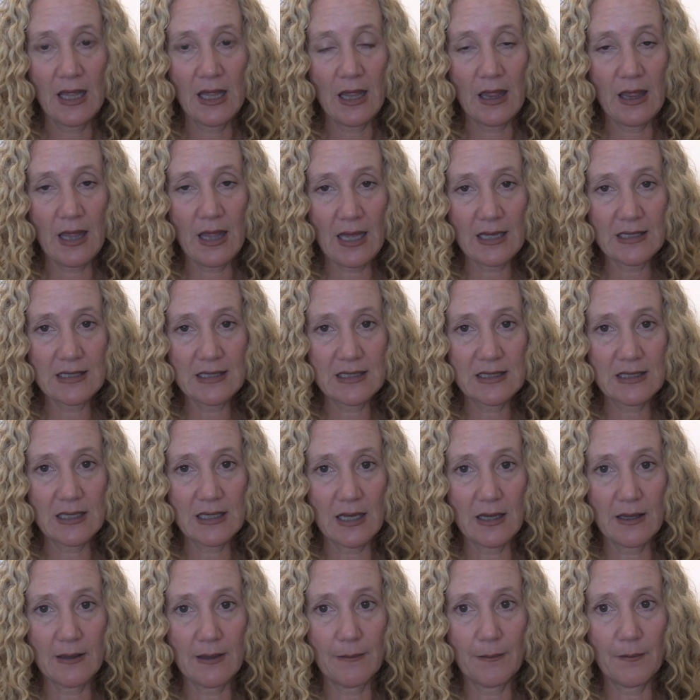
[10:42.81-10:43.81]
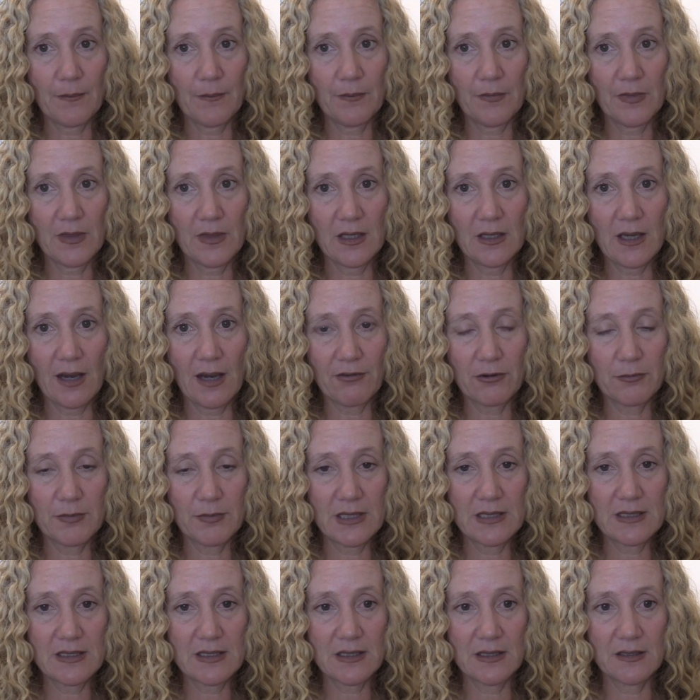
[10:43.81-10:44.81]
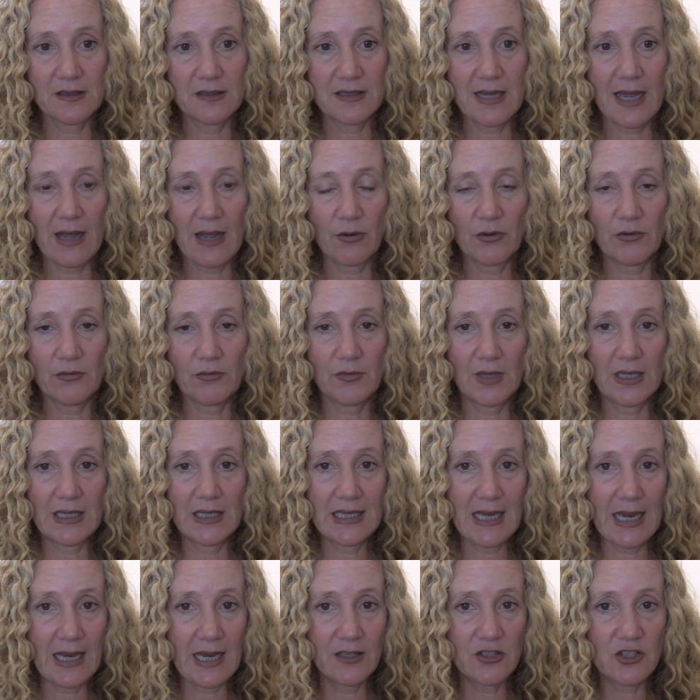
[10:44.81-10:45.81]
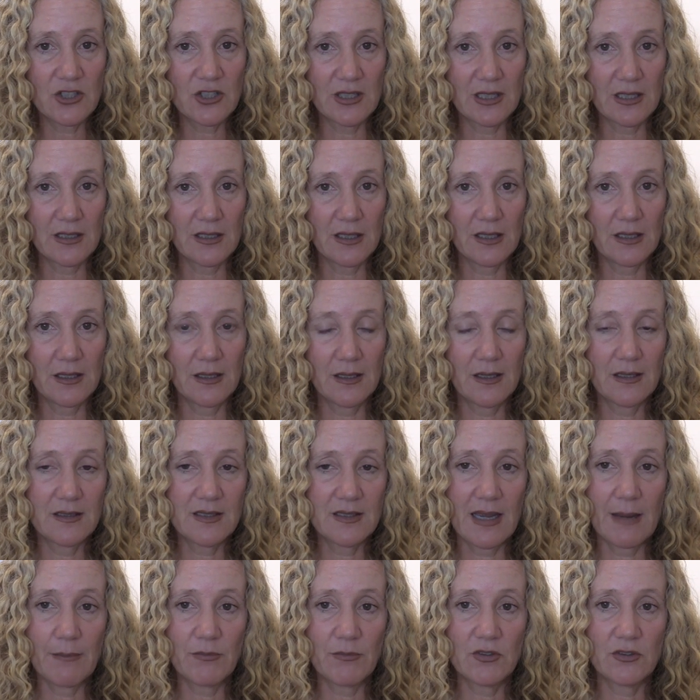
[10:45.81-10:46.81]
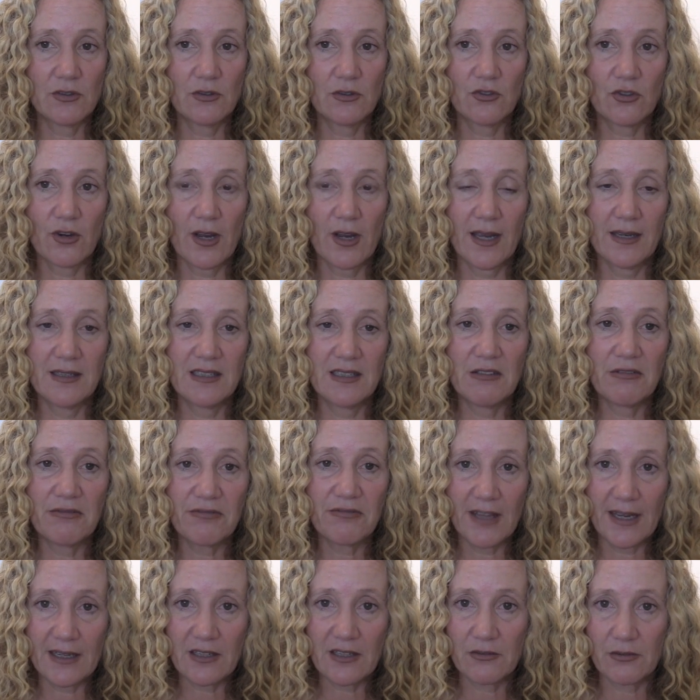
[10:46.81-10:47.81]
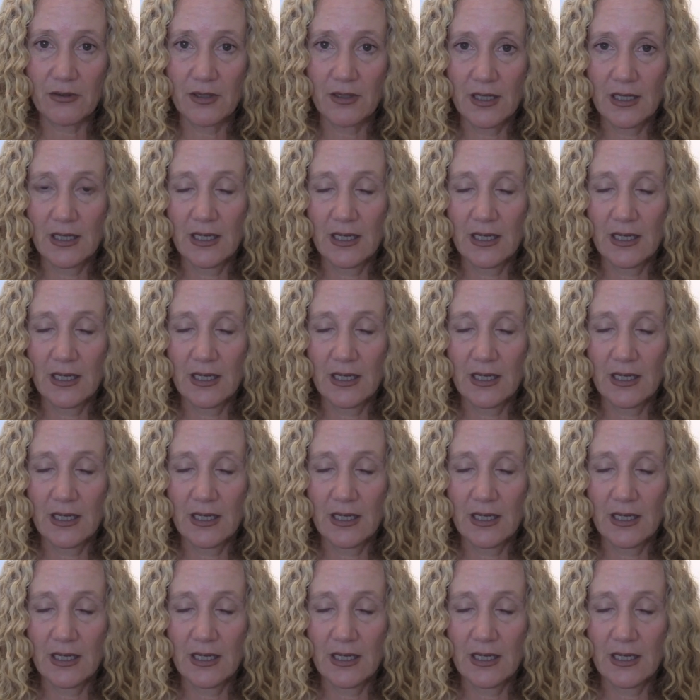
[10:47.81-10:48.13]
that the government is now engaged in an attempt to try and deflect